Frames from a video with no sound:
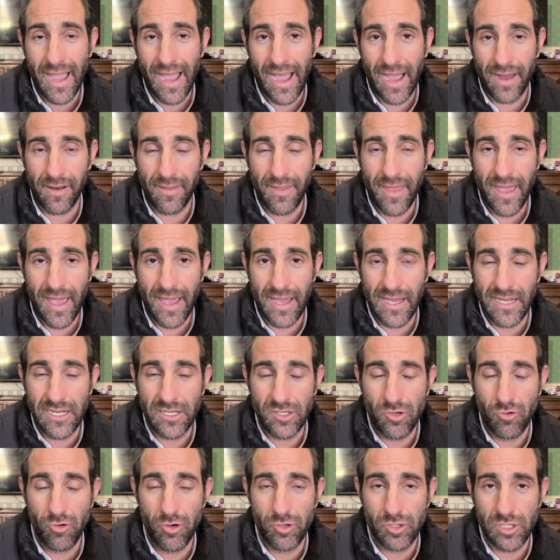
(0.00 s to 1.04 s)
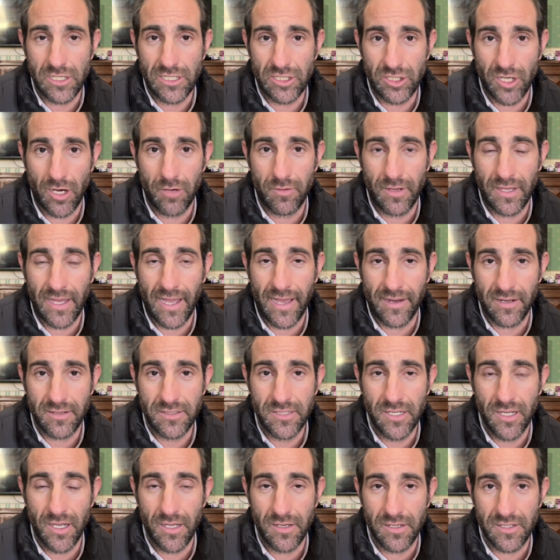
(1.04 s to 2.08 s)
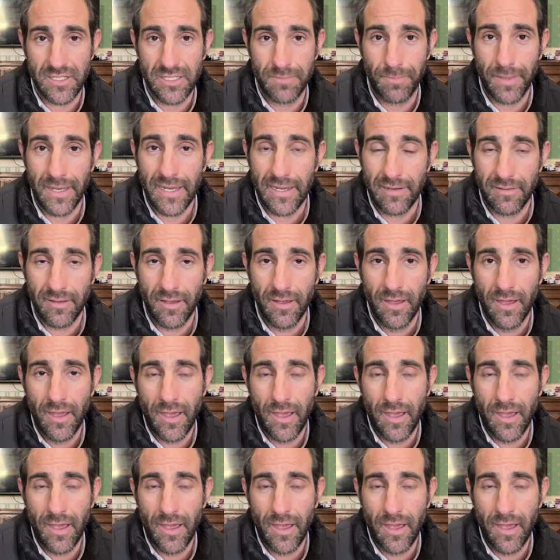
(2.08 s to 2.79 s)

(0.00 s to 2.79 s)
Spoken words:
and there he crucially showed that he had a turn of speed